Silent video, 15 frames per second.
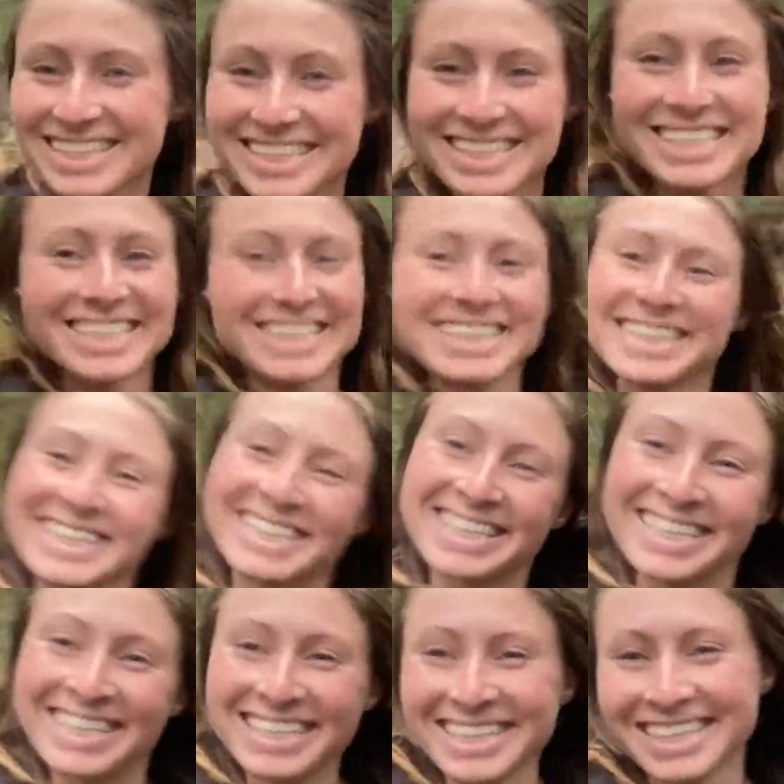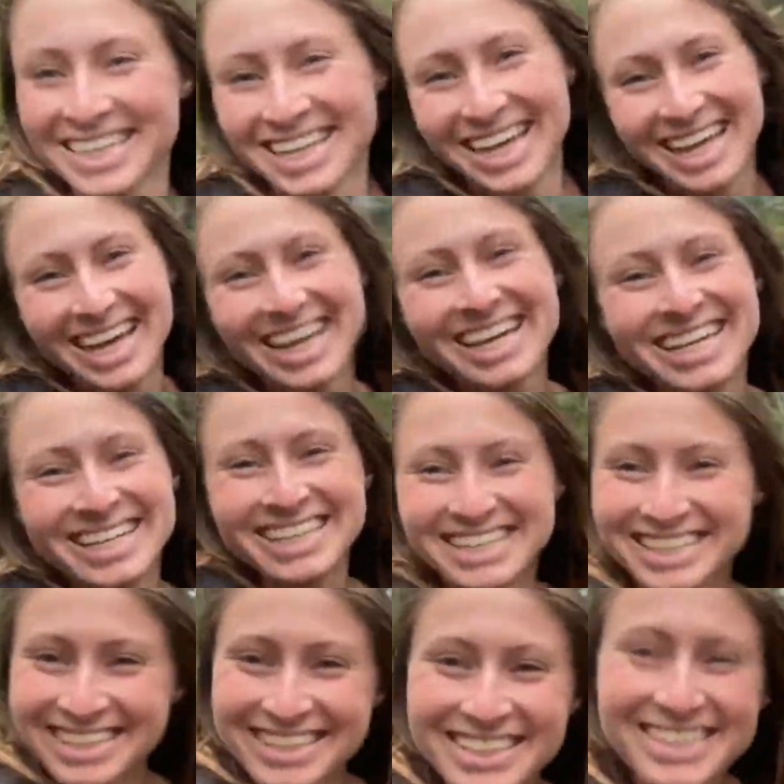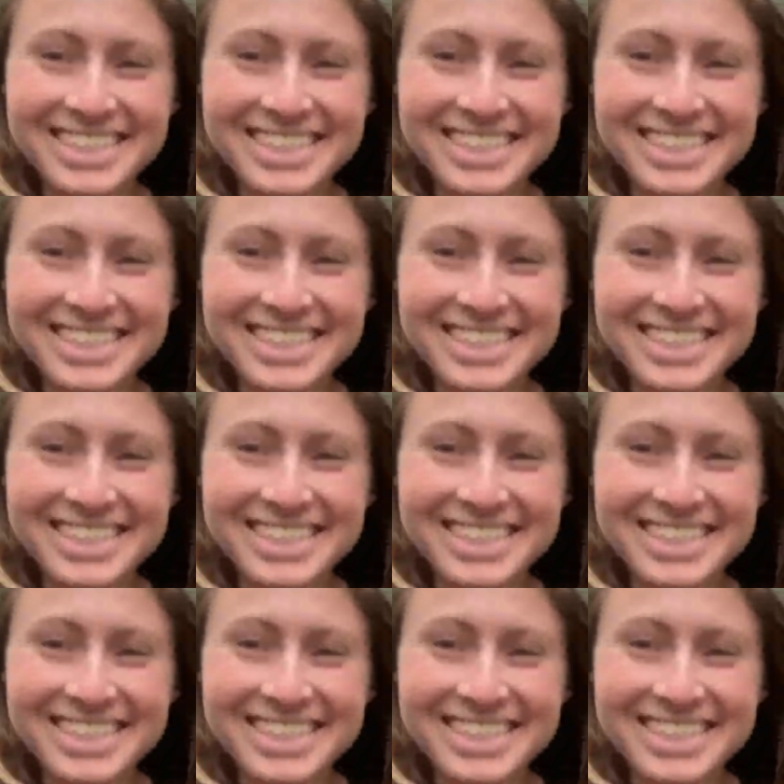is the upper lookout track. No stairs